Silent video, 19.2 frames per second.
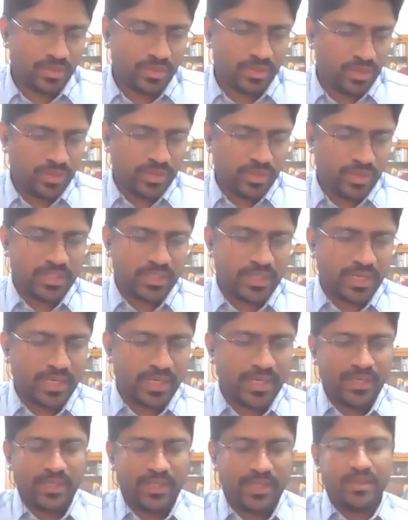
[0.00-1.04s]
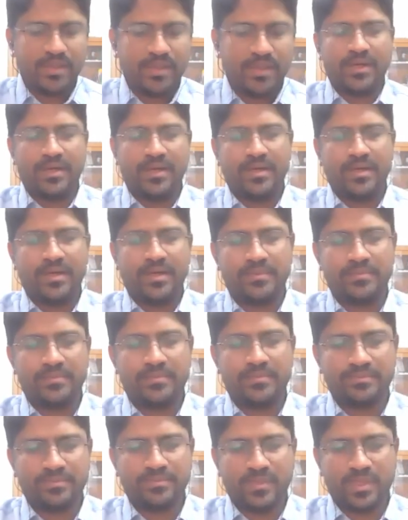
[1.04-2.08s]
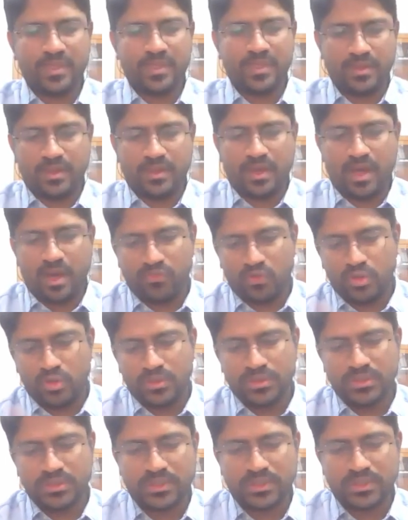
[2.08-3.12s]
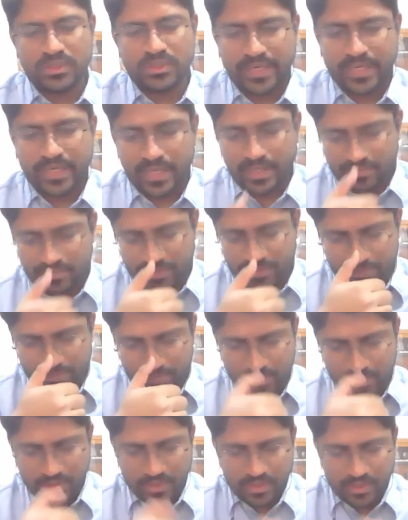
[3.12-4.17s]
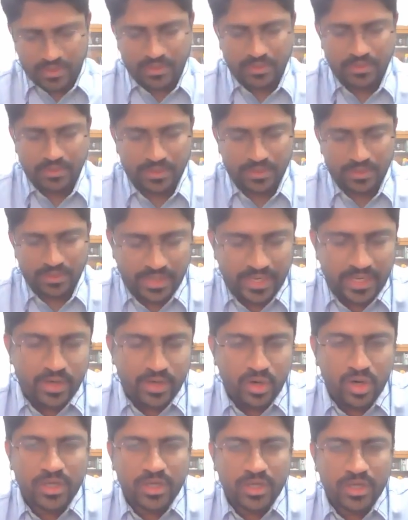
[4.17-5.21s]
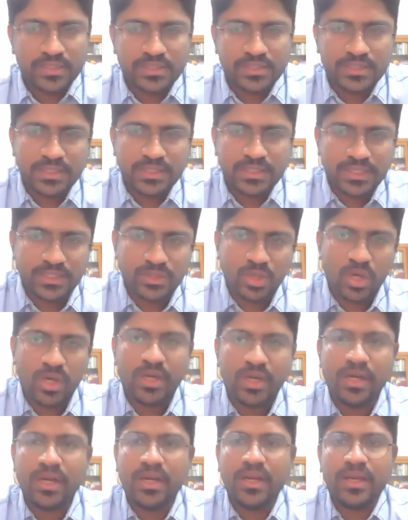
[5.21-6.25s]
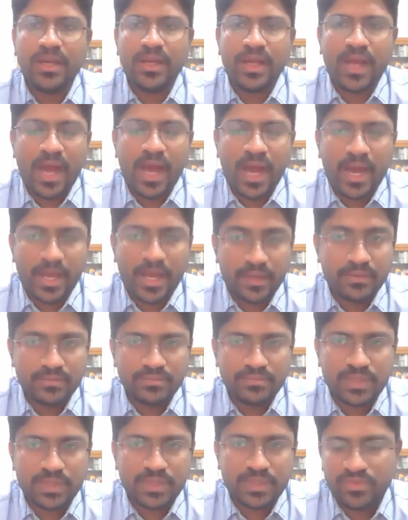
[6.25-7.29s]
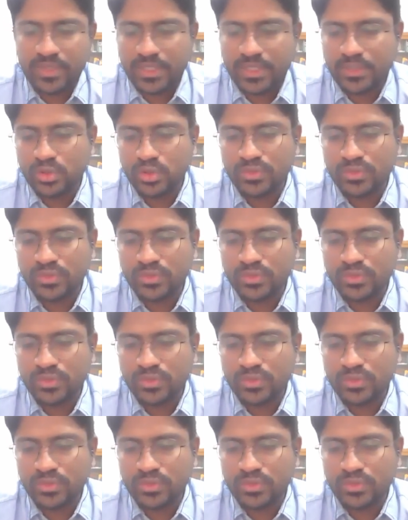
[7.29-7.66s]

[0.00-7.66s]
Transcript: you know, you're telling of course, taking away the trained doctors. These all are some of the